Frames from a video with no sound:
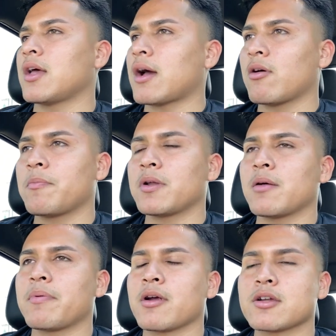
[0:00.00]
would put a
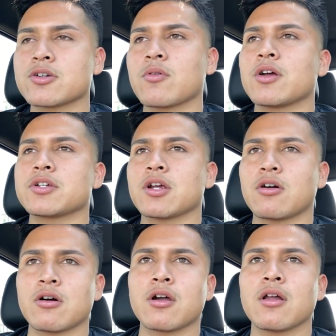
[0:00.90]
pressure washing
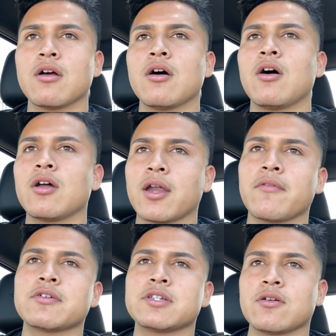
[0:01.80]
card on
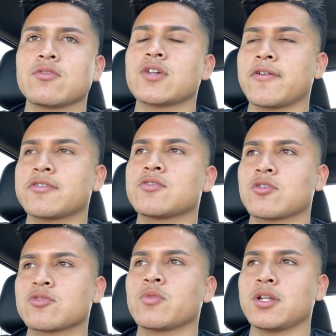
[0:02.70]
every single driver's
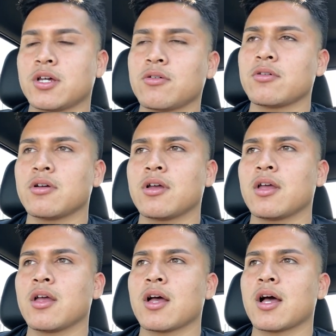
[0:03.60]
door's window,
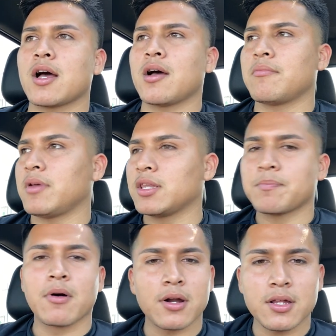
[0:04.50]
in the
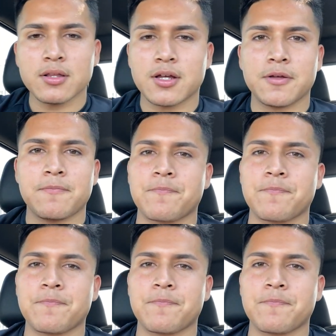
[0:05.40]
parking lot.